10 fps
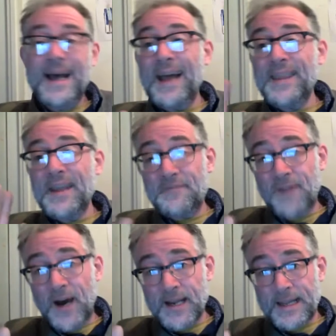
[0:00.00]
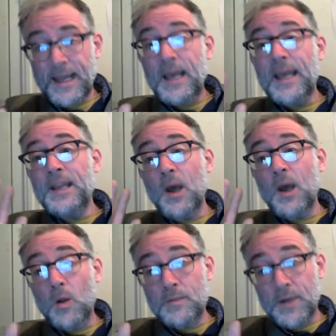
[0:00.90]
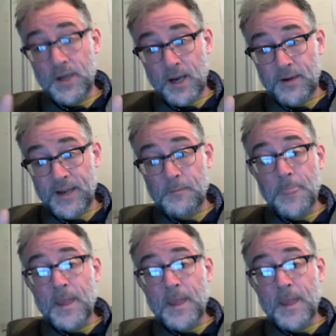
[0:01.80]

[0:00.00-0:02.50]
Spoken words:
And then finally, in the ultimate irony,